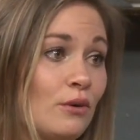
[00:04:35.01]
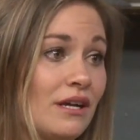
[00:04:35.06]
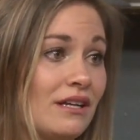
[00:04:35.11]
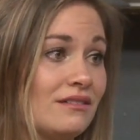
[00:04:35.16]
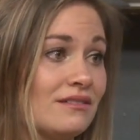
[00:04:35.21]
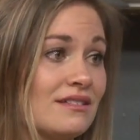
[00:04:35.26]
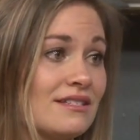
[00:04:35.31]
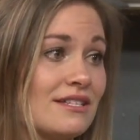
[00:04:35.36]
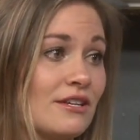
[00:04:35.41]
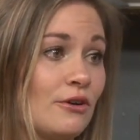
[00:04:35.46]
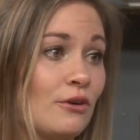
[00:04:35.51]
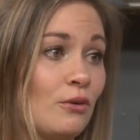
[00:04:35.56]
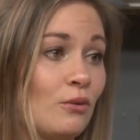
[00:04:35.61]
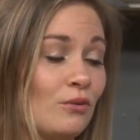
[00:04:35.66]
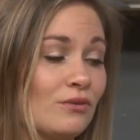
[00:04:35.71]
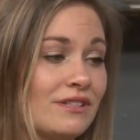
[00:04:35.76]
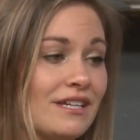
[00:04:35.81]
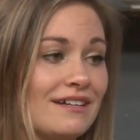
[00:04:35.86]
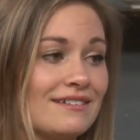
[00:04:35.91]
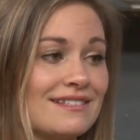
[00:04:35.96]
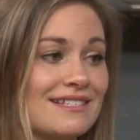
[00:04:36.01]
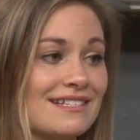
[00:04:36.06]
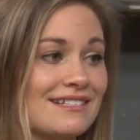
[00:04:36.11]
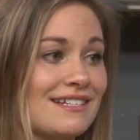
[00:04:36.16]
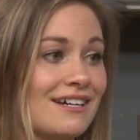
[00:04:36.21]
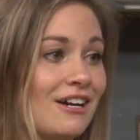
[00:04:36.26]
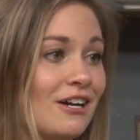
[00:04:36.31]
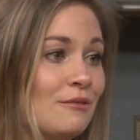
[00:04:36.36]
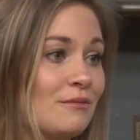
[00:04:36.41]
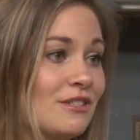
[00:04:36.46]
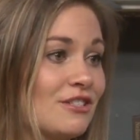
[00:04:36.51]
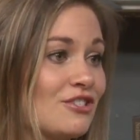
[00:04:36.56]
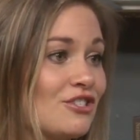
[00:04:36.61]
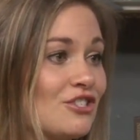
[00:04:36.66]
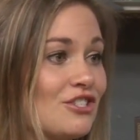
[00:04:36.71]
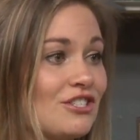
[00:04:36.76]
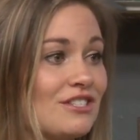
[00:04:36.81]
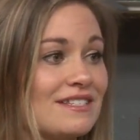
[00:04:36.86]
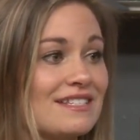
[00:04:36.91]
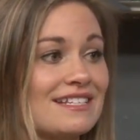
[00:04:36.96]
and so that's a time that's
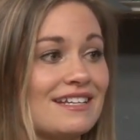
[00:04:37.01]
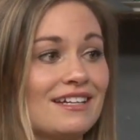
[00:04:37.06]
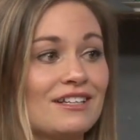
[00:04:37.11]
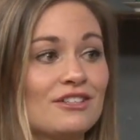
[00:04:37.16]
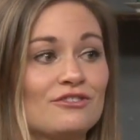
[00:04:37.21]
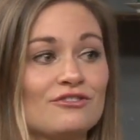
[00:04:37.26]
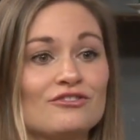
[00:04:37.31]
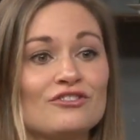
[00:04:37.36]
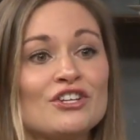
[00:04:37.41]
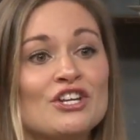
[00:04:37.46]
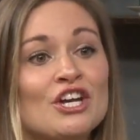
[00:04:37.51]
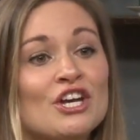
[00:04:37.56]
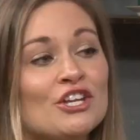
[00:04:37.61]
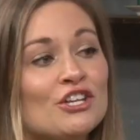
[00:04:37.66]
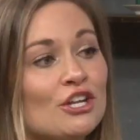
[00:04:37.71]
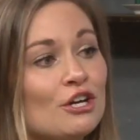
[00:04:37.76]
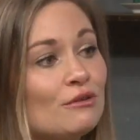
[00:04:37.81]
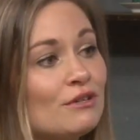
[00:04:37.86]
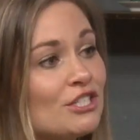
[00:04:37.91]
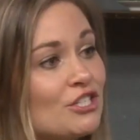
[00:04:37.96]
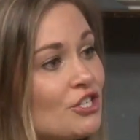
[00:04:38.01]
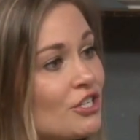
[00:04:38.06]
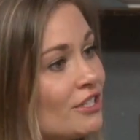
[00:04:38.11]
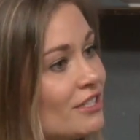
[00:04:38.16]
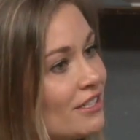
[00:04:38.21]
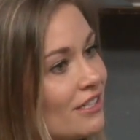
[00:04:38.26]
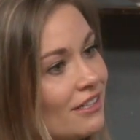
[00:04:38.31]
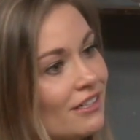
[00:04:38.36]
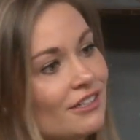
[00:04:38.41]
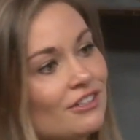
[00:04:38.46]
just kind of no agenda.